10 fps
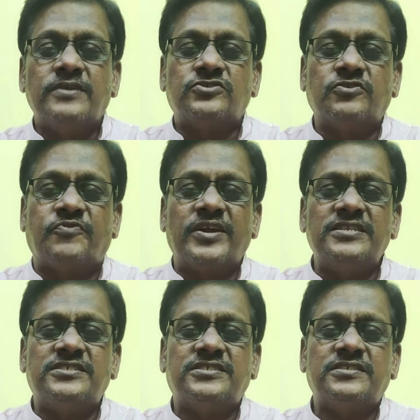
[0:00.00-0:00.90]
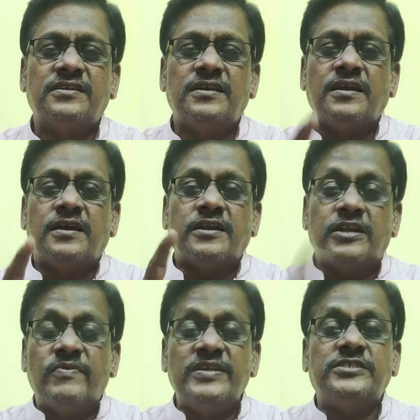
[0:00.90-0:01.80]
So friends,
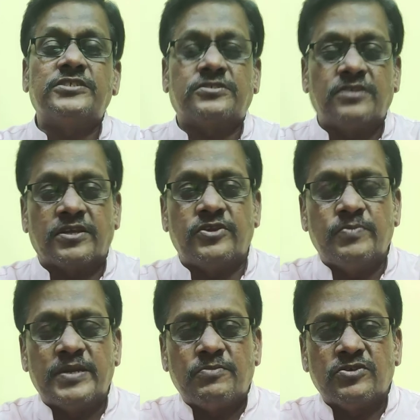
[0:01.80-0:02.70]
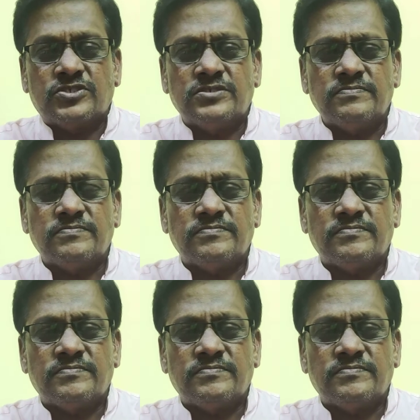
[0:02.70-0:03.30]
revenge is not a human emotion.